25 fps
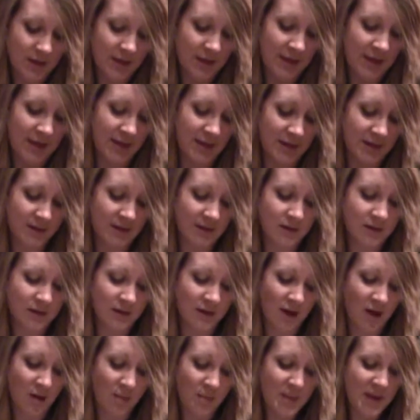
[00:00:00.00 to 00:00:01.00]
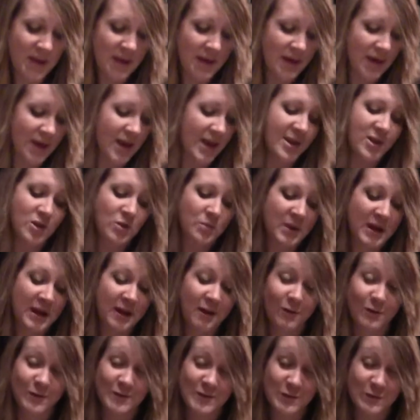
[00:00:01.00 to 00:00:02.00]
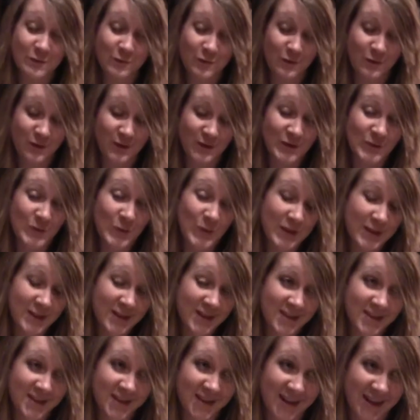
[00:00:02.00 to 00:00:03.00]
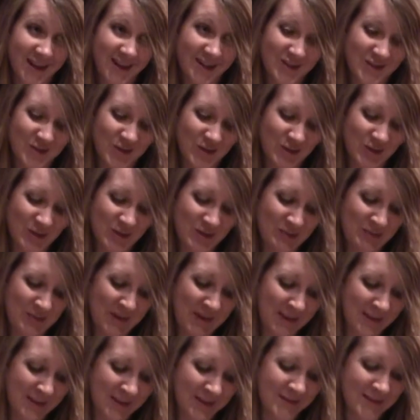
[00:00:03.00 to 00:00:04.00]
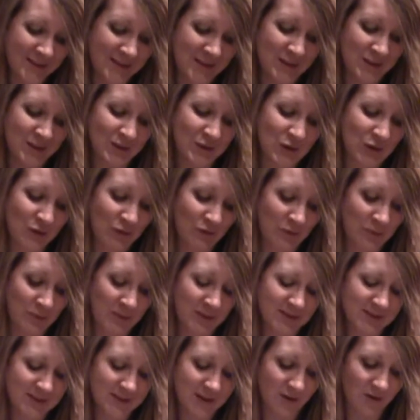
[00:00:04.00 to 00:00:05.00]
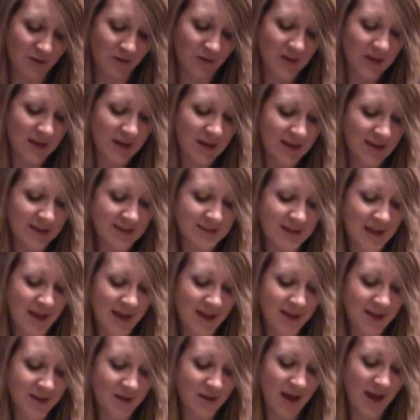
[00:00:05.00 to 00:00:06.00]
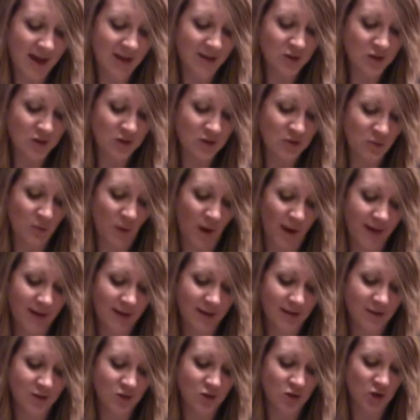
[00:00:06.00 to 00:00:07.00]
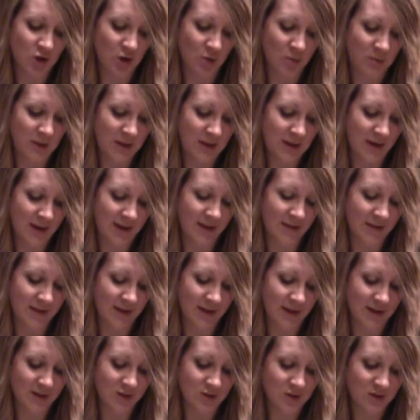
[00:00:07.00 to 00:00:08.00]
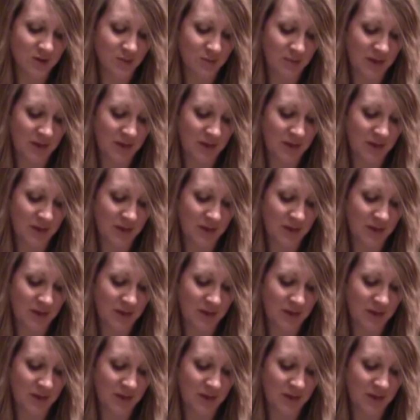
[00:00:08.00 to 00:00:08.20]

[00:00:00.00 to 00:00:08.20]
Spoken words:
candy and gum. And you might also notice one thing that I do to make things easier for myself is I actually write in Sharpie on the edge of the